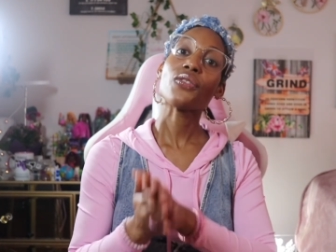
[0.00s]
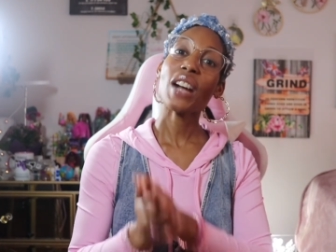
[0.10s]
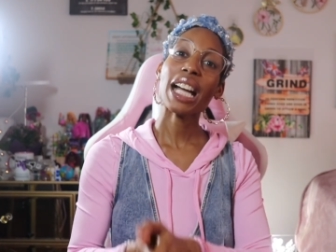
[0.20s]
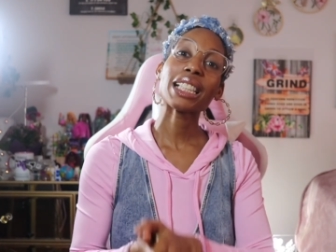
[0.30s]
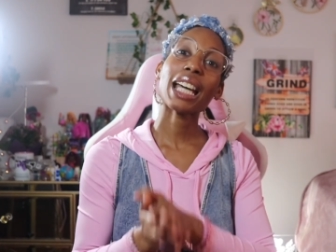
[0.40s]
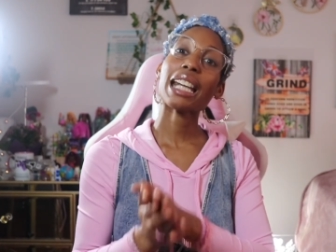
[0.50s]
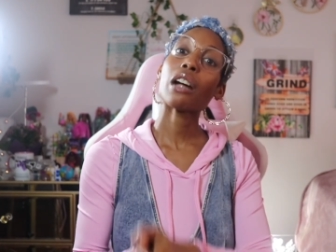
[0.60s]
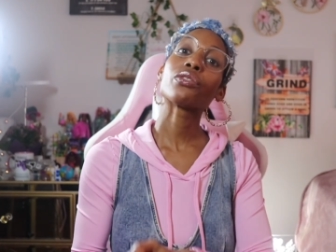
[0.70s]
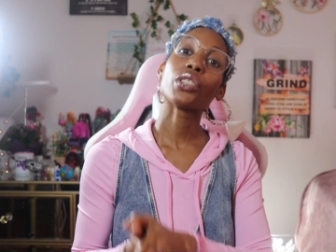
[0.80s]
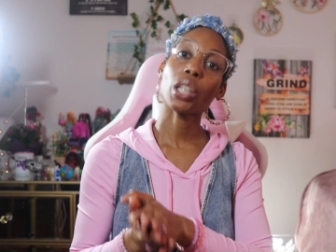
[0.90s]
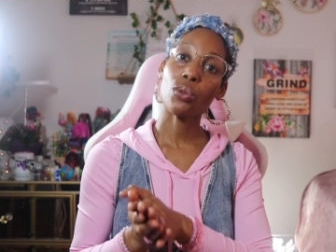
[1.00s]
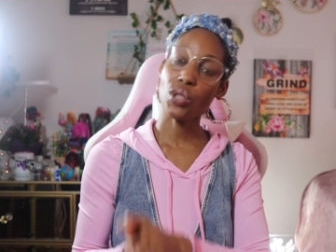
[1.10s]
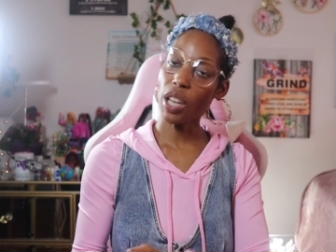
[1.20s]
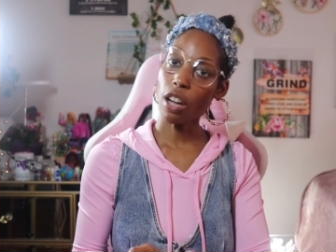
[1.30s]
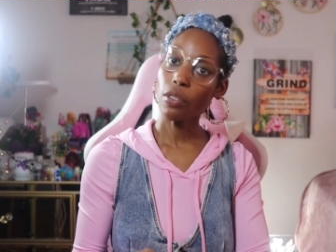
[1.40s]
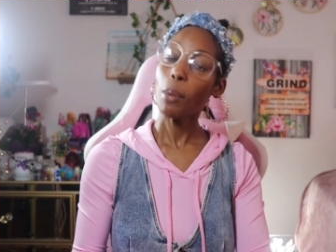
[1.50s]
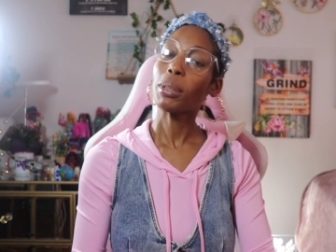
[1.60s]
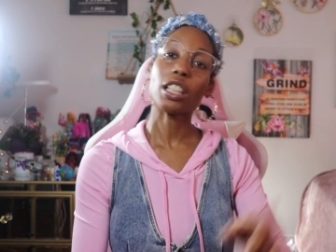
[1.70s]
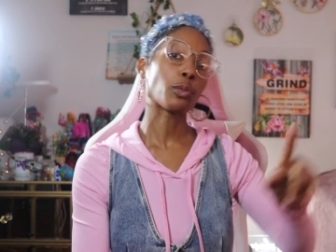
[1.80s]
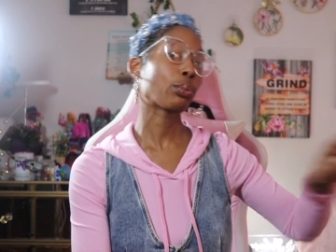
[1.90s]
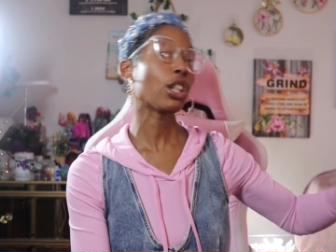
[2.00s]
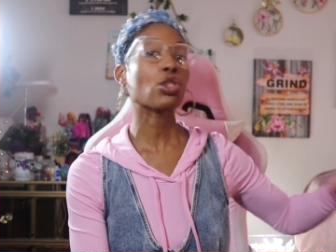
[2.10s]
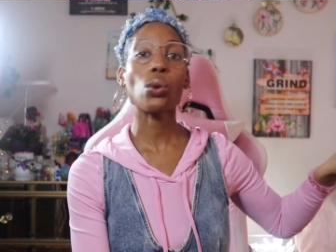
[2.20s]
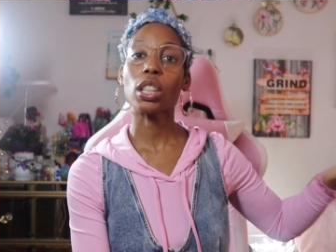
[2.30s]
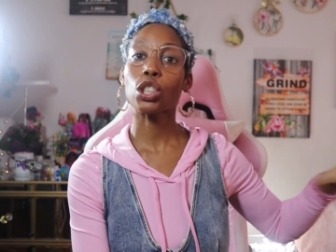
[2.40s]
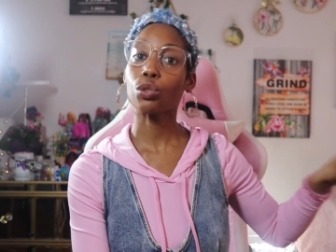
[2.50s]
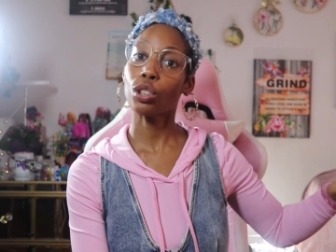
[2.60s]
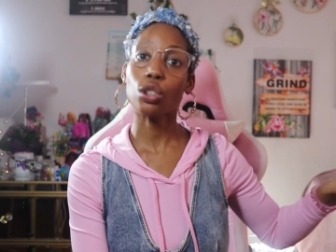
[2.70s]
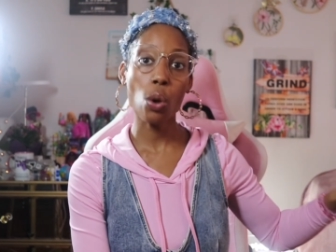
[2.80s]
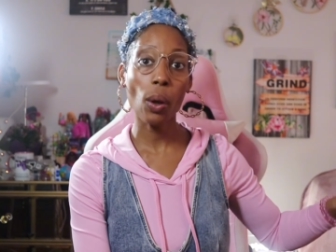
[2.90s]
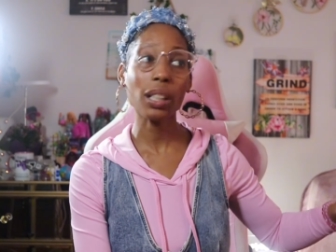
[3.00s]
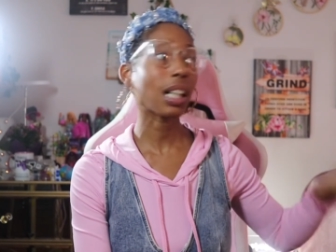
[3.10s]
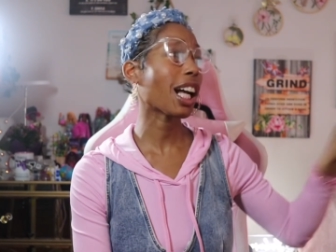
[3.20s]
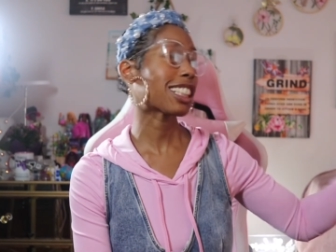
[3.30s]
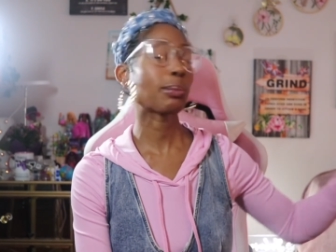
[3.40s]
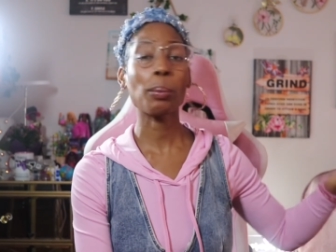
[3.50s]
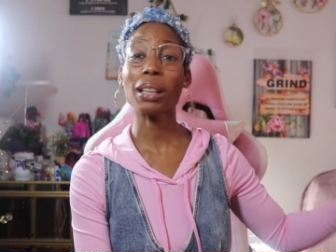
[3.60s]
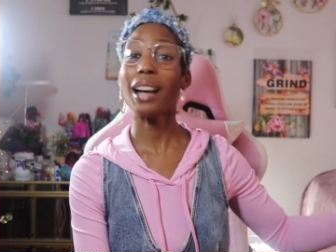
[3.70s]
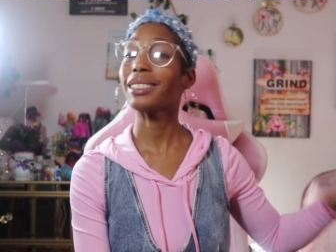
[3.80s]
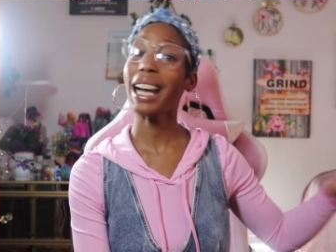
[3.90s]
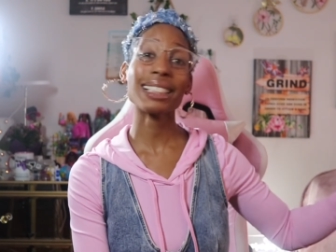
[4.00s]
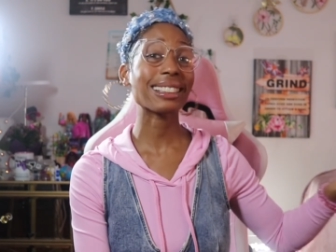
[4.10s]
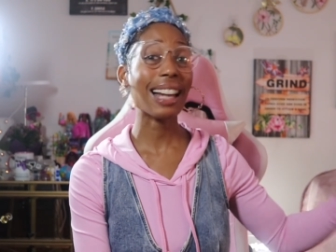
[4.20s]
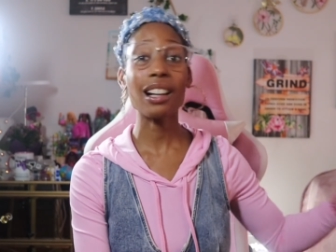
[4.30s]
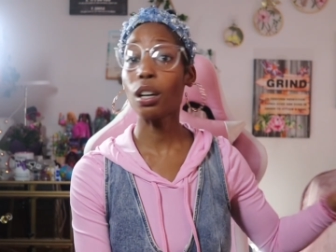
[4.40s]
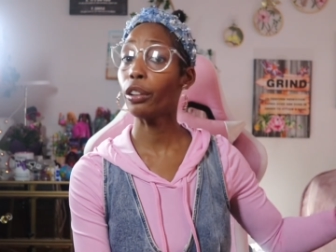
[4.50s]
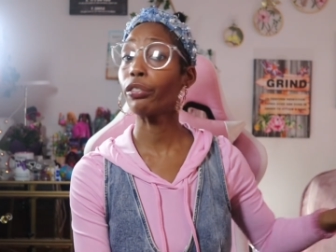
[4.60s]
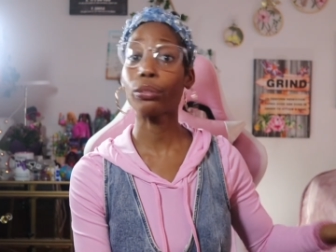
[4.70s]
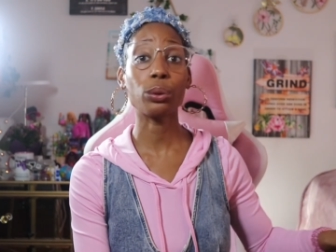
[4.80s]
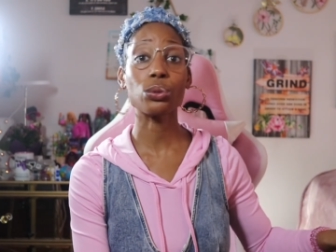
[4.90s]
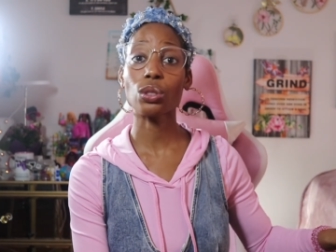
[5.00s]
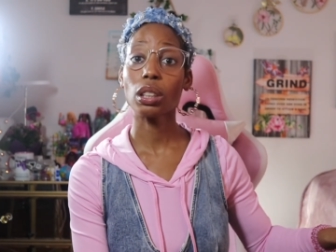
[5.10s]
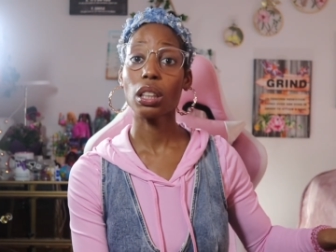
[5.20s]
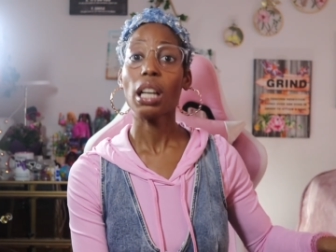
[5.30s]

Find that out for yourself because preaching on a street corner cuts people out. That's not good fruit.